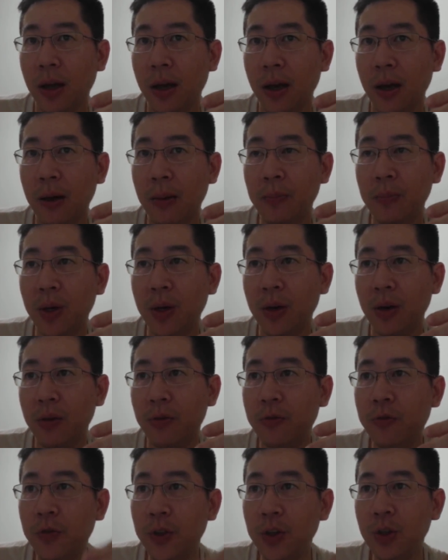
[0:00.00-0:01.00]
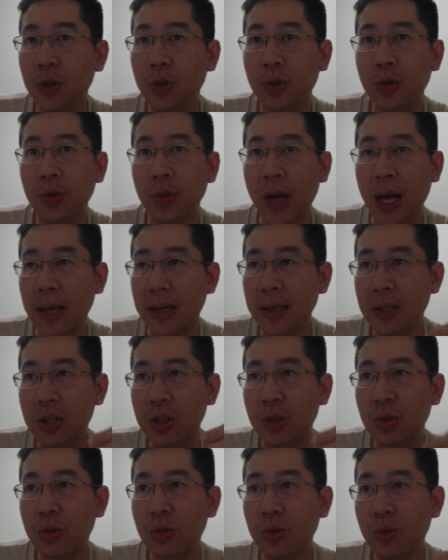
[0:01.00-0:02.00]
a few, at
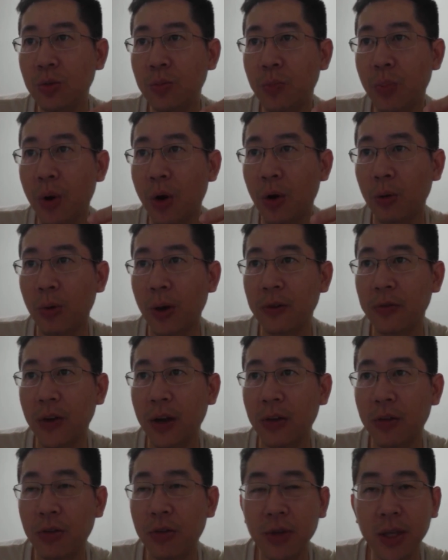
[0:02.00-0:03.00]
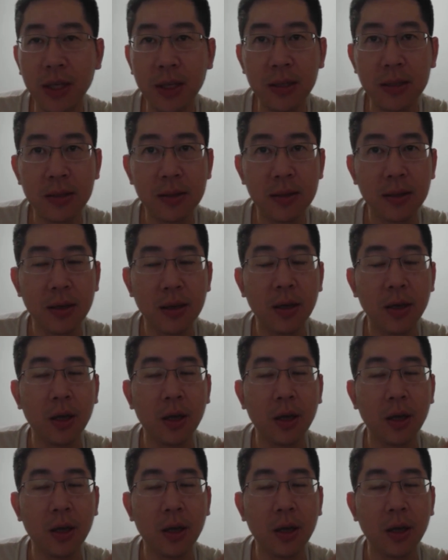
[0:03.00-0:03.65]
least 2 pot 153s,